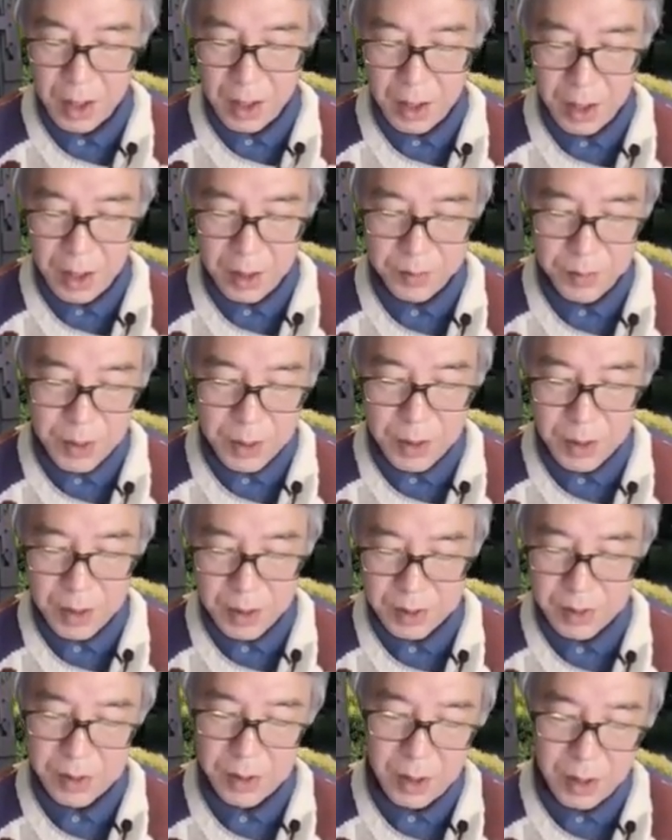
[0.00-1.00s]
And
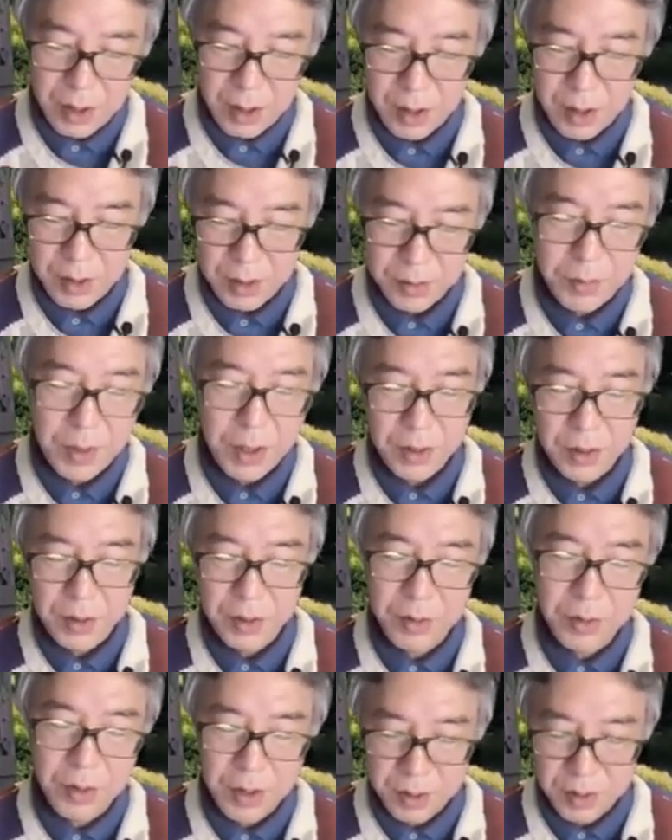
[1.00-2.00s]
because by
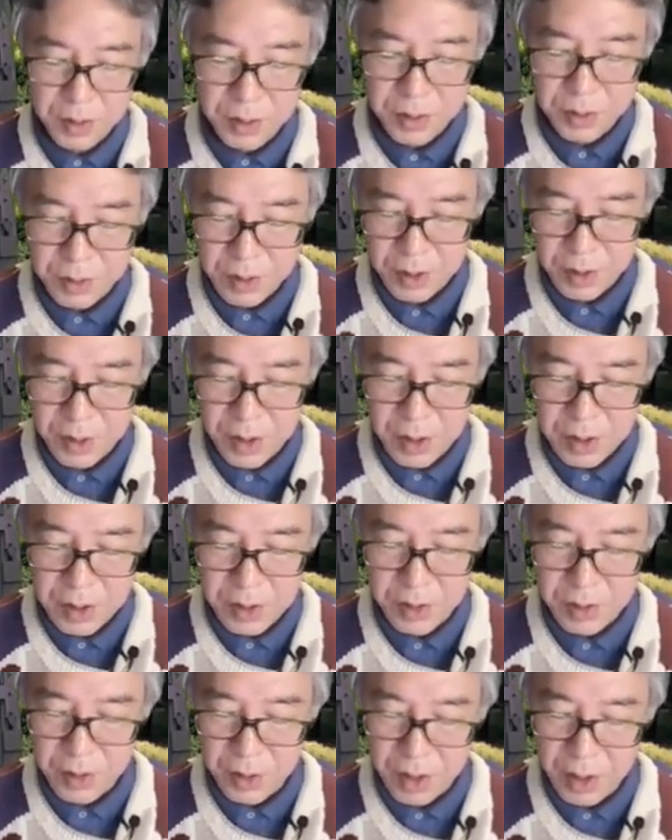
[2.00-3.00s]
doing this,
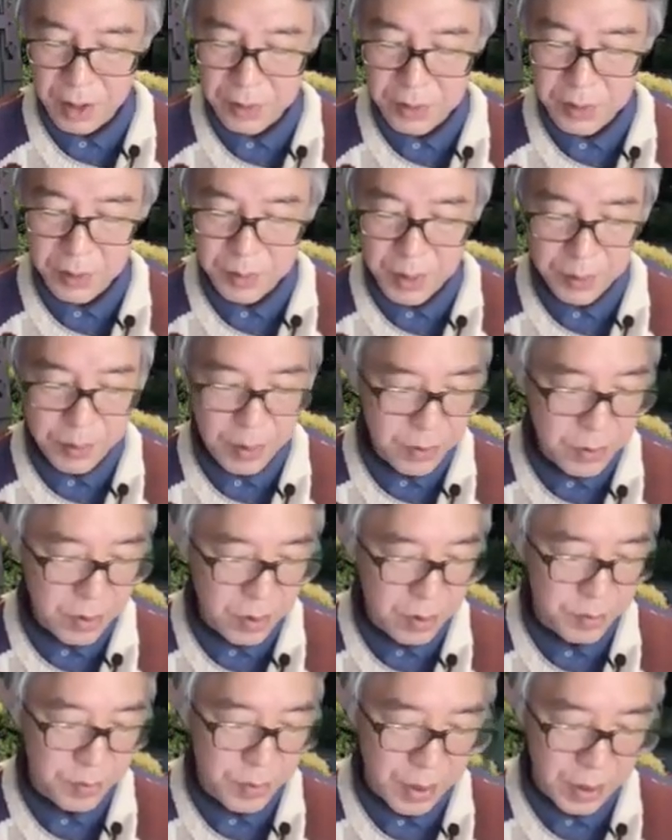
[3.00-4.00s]
you don't have to be
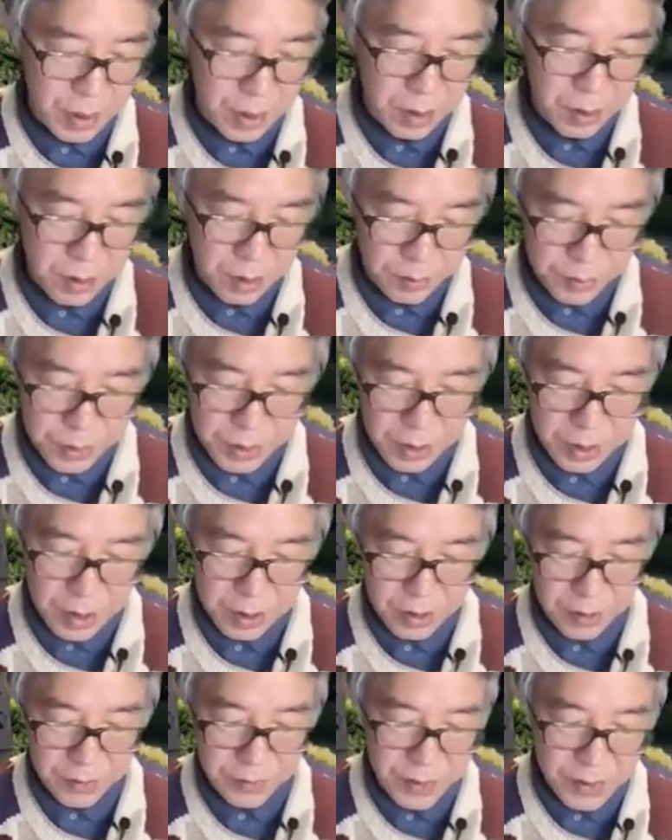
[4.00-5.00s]
bothered by
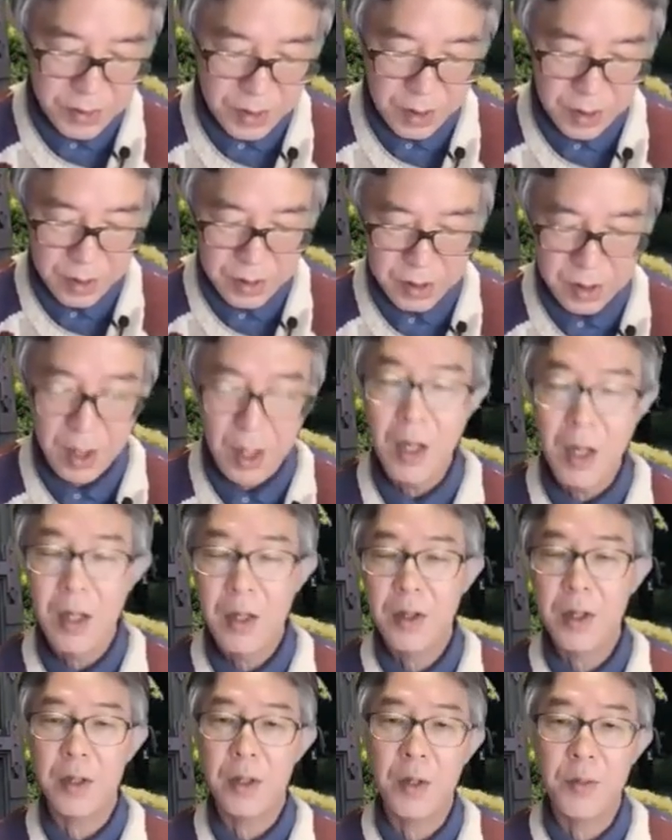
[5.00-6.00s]
complicated physics
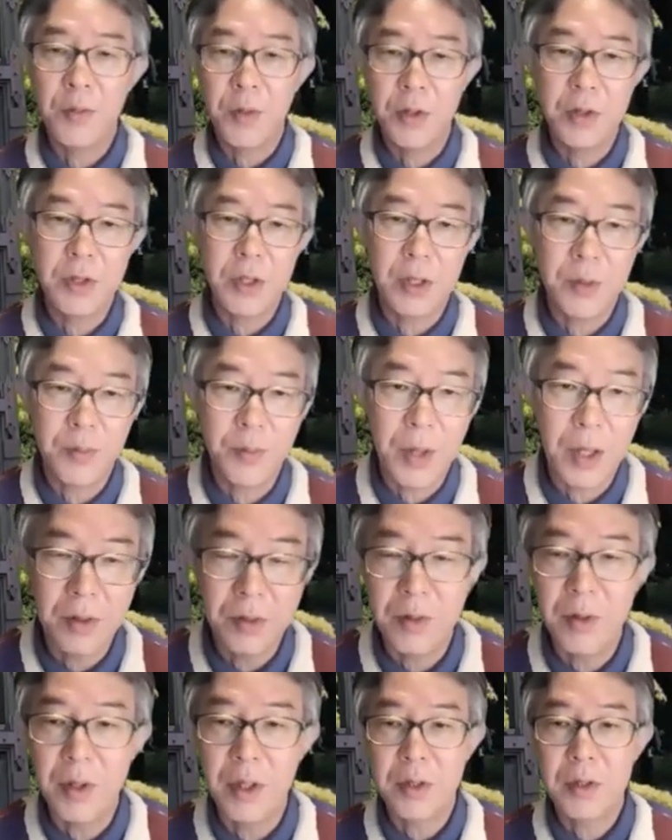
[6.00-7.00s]
that emerge at
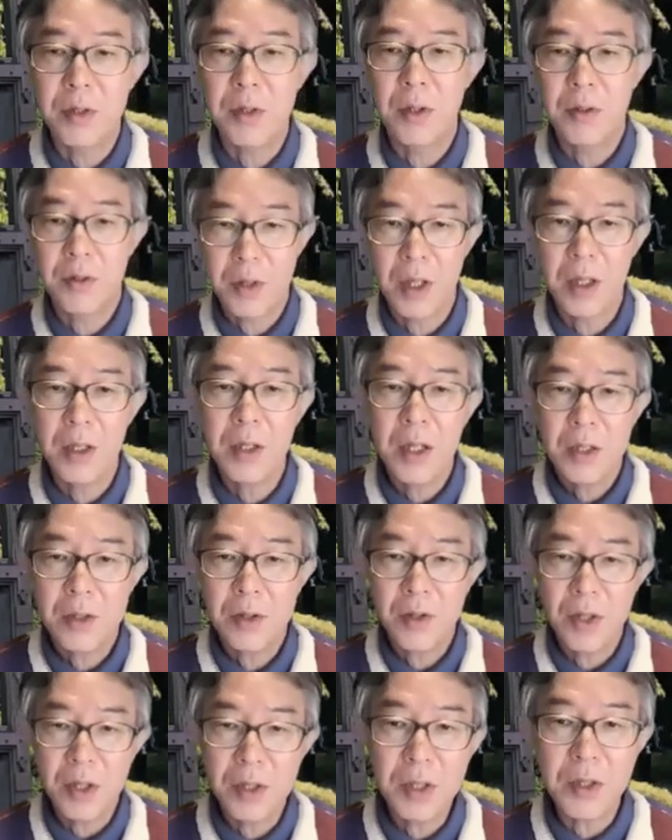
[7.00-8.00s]
boundaries. Okay, so
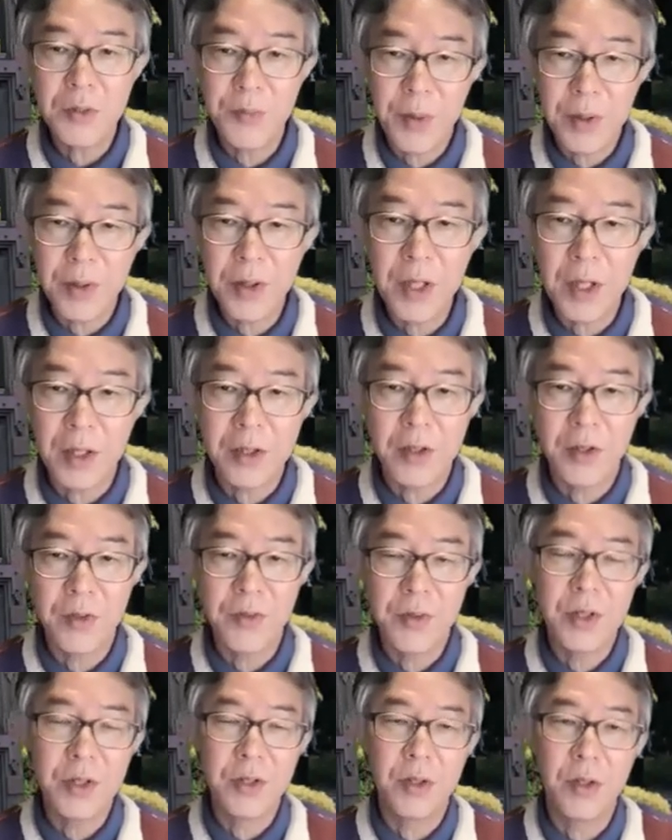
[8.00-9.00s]
this is very
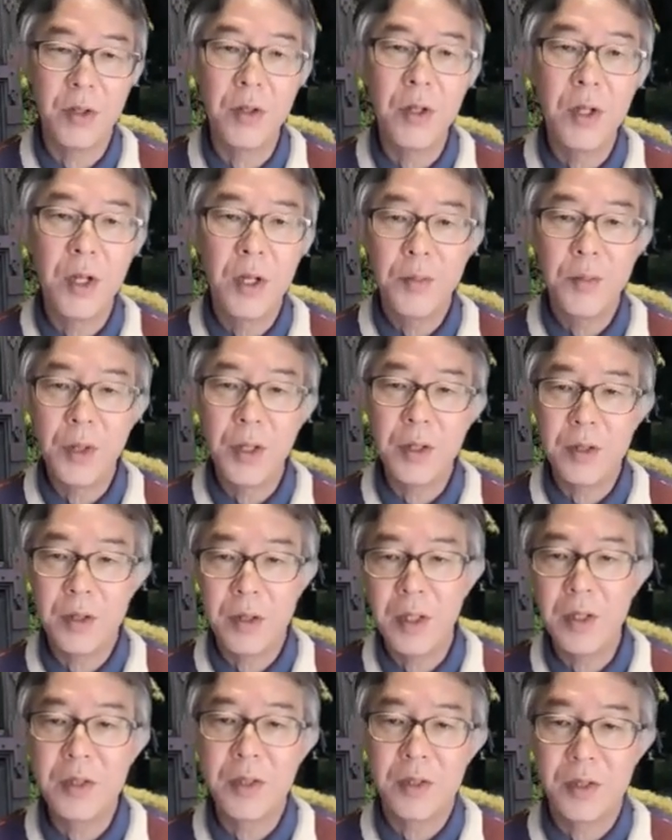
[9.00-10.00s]
artificial, but
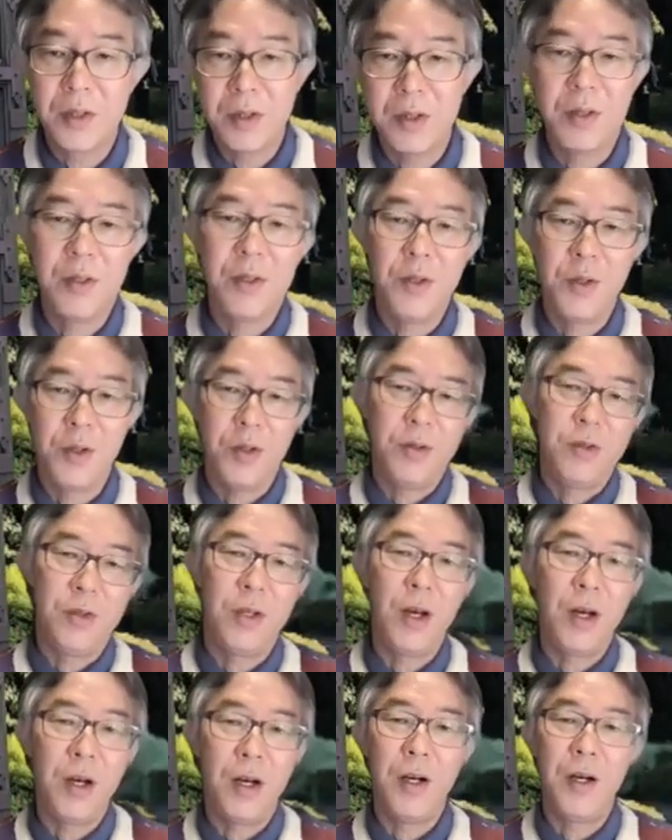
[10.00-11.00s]
this,
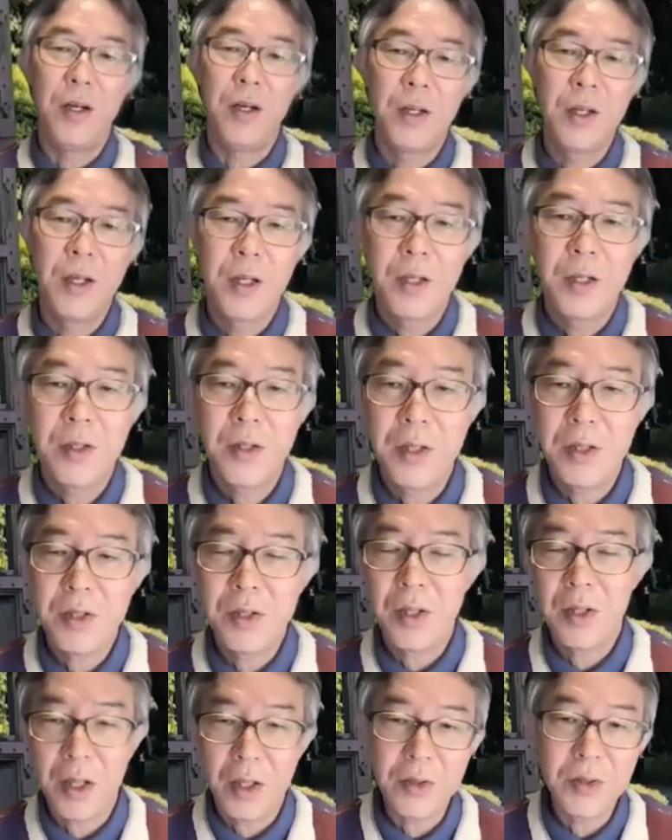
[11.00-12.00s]
this
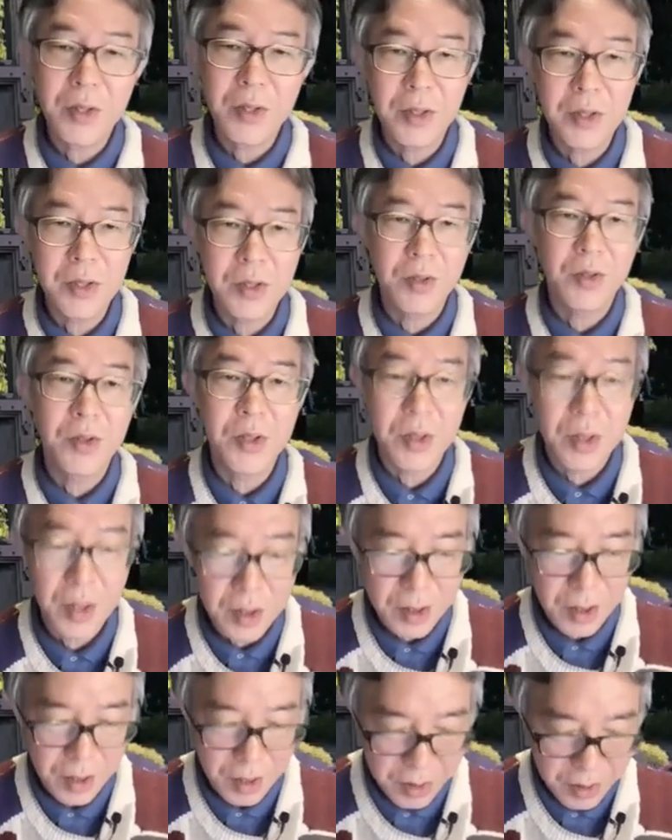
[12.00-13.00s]
allows us to
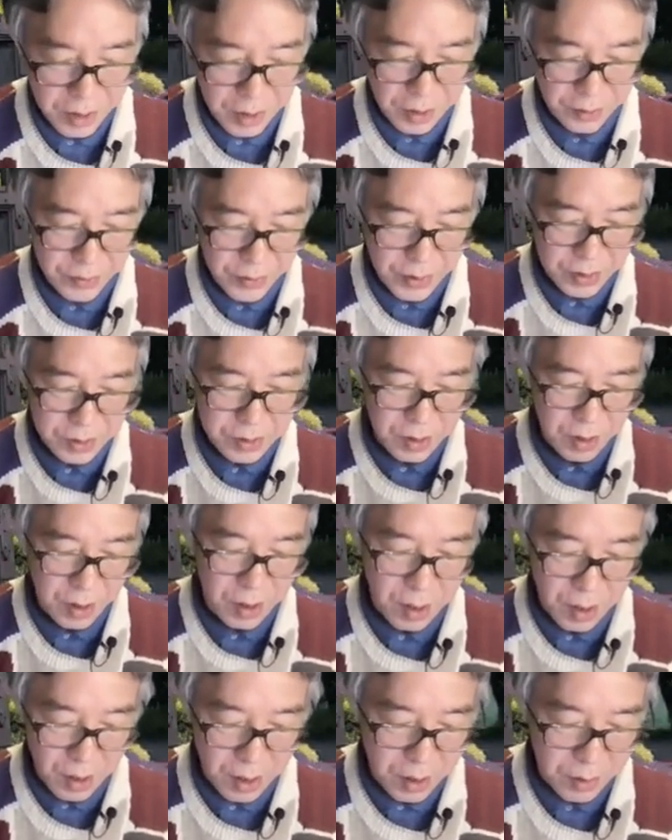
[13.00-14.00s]
study the effect
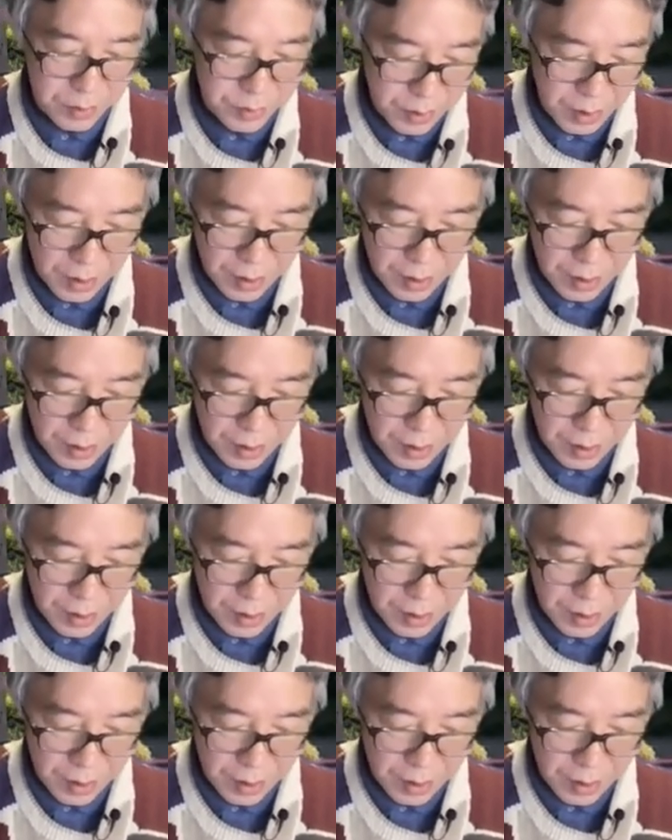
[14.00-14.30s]
of,